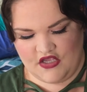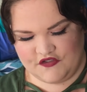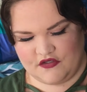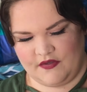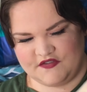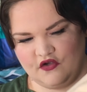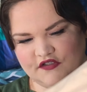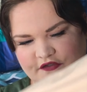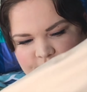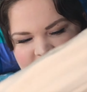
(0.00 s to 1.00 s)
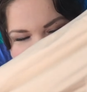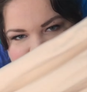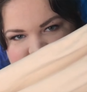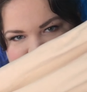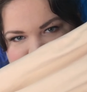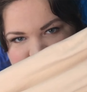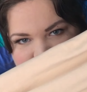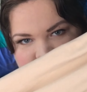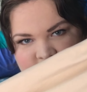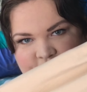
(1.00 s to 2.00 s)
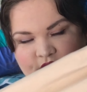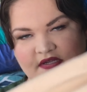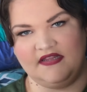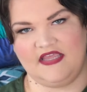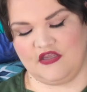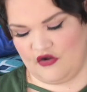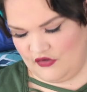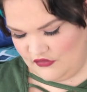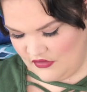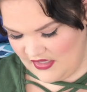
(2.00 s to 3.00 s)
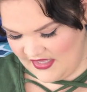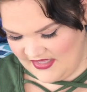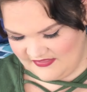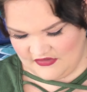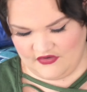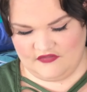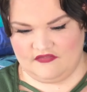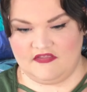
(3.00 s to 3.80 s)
So it's got little legs to it. They go there.